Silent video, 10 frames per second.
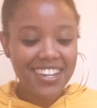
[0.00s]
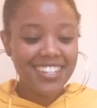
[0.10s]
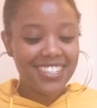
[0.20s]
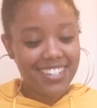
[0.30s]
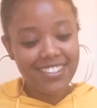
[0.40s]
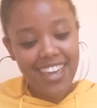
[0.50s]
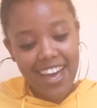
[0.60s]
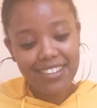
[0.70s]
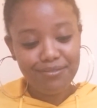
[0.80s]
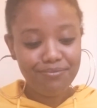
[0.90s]
So
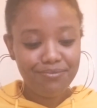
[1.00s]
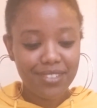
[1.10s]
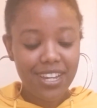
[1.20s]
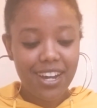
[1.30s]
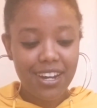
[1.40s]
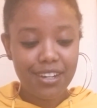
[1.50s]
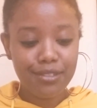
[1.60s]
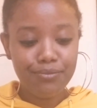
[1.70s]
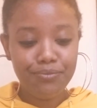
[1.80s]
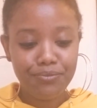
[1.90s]

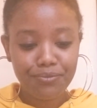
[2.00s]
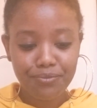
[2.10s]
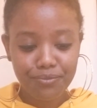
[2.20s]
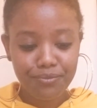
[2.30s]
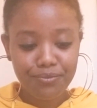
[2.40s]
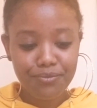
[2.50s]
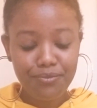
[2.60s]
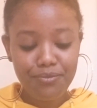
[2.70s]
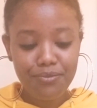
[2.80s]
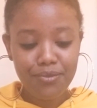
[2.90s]
yeah.
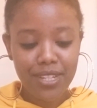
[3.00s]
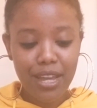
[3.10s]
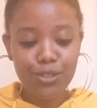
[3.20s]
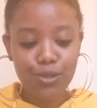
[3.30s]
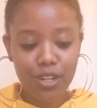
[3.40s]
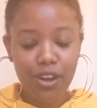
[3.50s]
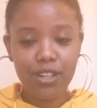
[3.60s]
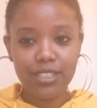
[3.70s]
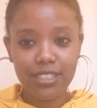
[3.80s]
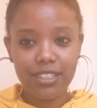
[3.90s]
And that was during
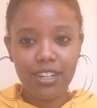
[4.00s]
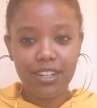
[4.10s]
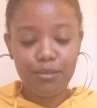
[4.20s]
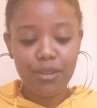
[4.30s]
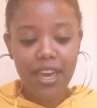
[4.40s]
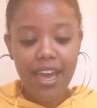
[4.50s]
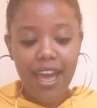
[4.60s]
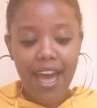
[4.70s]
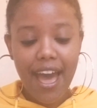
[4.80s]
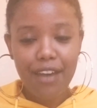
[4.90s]
college.
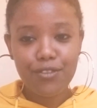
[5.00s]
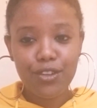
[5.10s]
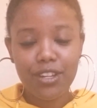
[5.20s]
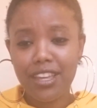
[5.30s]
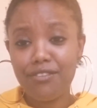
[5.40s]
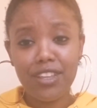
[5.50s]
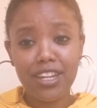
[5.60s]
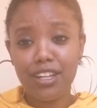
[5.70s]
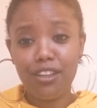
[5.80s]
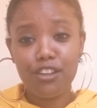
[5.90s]
After, and I feel
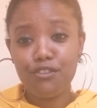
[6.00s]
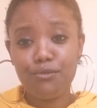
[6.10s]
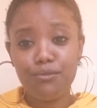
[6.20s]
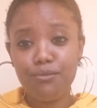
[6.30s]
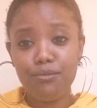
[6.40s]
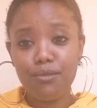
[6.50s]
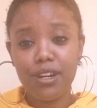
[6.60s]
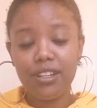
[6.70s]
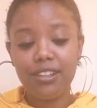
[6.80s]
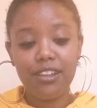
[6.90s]
like
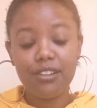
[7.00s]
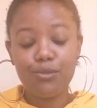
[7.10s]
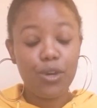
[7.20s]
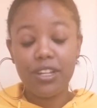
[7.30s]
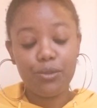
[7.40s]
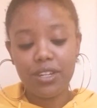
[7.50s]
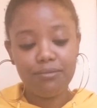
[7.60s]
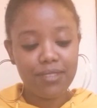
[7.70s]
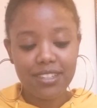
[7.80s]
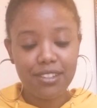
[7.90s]
well, anyway,
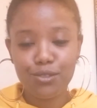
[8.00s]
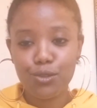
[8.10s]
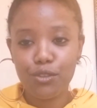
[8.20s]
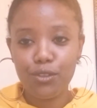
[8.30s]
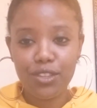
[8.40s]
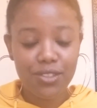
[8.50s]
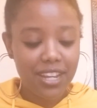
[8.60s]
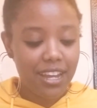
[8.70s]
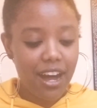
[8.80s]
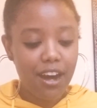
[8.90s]
that's another story for another
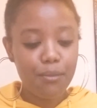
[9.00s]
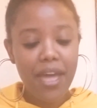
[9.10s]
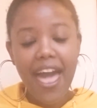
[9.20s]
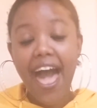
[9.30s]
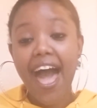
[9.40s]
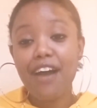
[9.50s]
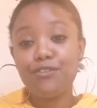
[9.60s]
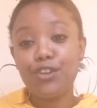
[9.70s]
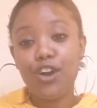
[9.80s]
day. After